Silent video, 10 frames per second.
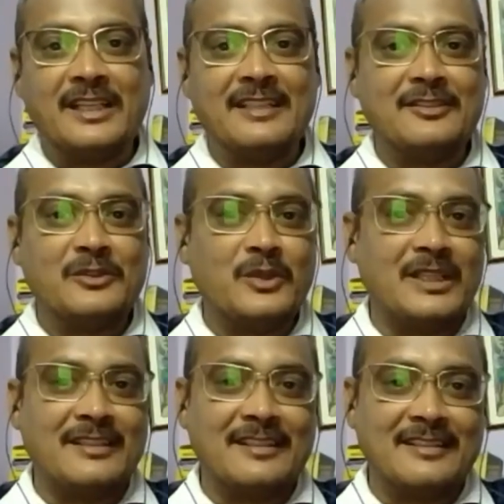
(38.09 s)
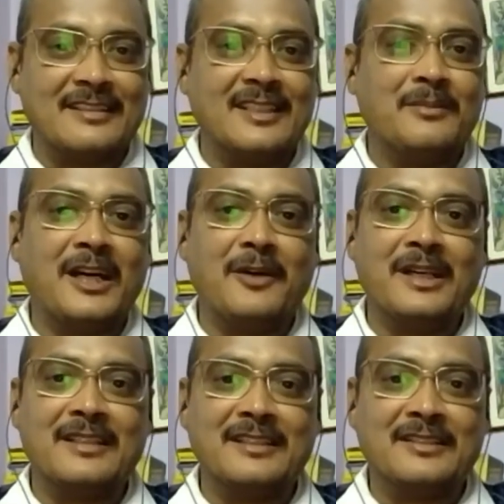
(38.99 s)
friends who are interested in
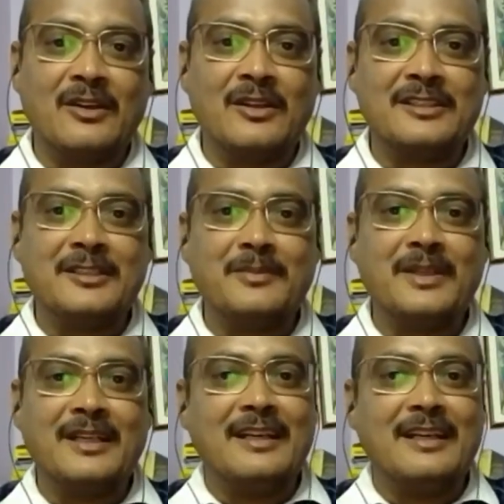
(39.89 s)
Mahābhārata scholarship.